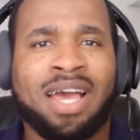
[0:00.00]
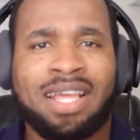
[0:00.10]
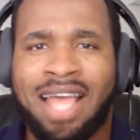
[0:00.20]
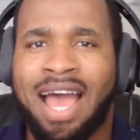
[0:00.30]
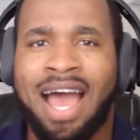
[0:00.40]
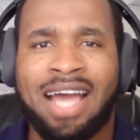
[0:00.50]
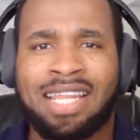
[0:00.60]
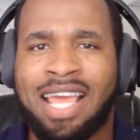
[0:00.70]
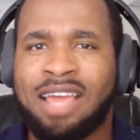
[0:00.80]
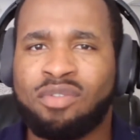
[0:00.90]
that had
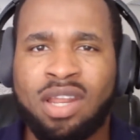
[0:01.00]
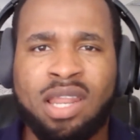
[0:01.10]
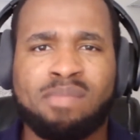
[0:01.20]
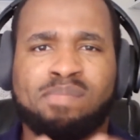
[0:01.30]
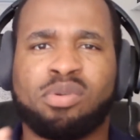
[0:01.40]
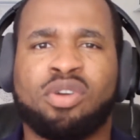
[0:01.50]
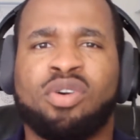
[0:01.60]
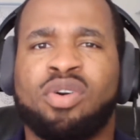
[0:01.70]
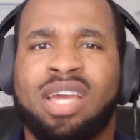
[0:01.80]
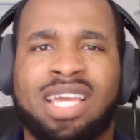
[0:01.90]
a really
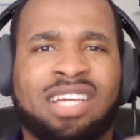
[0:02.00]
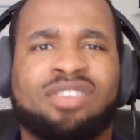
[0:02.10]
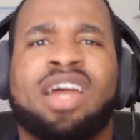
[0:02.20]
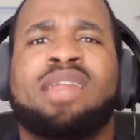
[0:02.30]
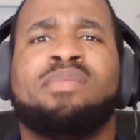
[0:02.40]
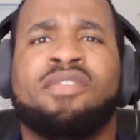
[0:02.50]
blue incredible